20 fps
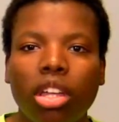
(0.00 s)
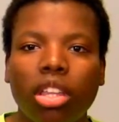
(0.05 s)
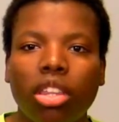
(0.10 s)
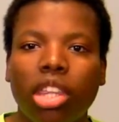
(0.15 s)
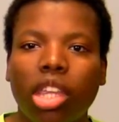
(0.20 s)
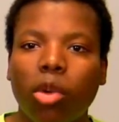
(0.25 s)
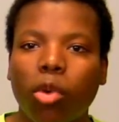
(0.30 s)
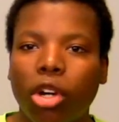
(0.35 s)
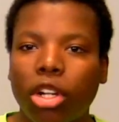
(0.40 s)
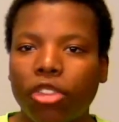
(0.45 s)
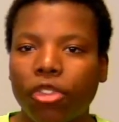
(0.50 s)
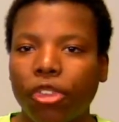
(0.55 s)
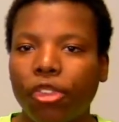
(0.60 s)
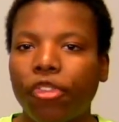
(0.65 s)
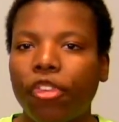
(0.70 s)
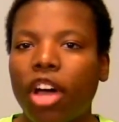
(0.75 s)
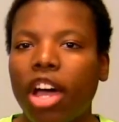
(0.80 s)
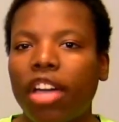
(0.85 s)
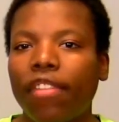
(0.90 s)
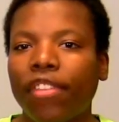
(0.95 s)
They worked for
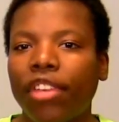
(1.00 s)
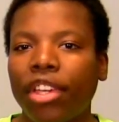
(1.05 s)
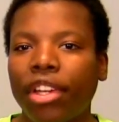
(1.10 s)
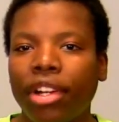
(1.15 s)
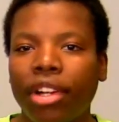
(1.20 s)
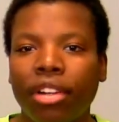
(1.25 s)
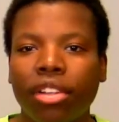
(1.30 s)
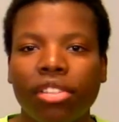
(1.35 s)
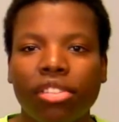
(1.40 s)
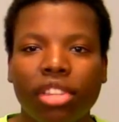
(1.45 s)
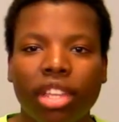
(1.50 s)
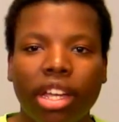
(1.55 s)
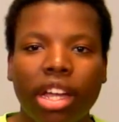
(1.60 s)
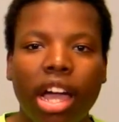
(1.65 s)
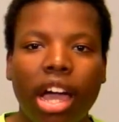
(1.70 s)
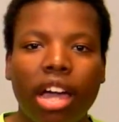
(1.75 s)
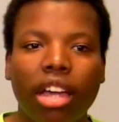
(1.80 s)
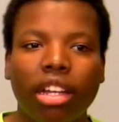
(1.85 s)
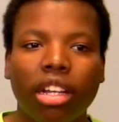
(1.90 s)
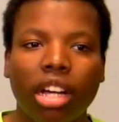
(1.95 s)
5 years. They
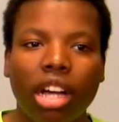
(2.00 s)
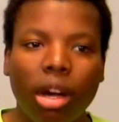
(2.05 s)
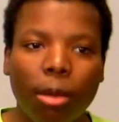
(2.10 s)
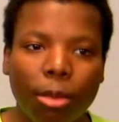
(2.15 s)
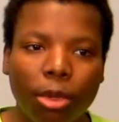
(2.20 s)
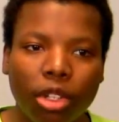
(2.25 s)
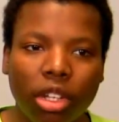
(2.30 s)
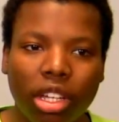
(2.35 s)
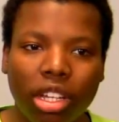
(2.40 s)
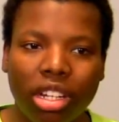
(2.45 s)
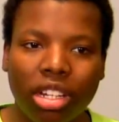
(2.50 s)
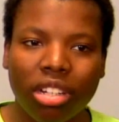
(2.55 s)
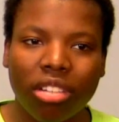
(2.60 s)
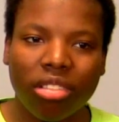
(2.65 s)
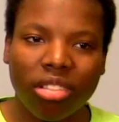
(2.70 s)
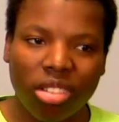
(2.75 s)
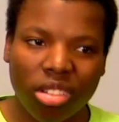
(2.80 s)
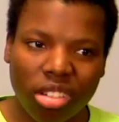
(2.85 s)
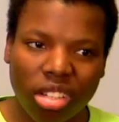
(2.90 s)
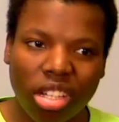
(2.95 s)
got in
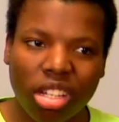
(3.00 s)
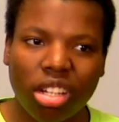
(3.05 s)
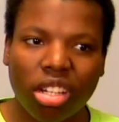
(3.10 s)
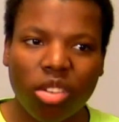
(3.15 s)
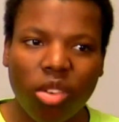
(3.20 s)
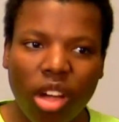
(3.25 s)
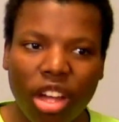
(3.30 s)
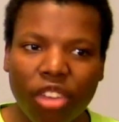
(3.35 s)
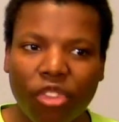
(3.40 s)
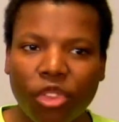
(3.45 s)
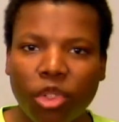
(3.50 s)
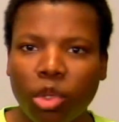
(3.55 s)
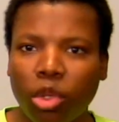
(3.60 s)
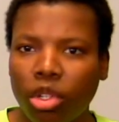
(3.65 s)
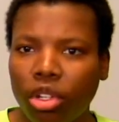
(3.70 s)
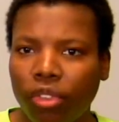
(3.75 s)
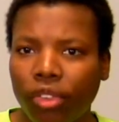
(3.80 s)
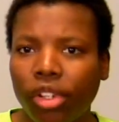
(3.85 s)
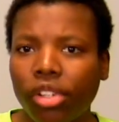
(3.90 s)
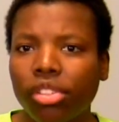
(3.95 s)
quite a few
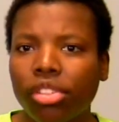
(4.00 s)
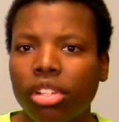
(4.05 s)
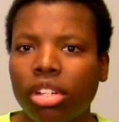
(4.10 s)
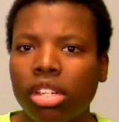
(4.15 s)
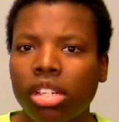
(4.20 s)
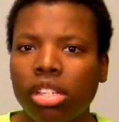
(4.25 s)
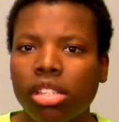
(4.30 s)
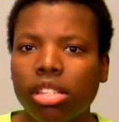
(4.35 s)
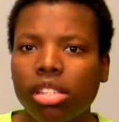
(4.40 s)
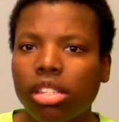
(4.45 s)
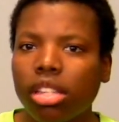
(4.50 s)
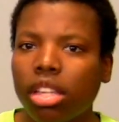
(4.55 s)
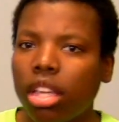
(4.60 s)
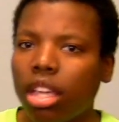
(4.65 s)
universities,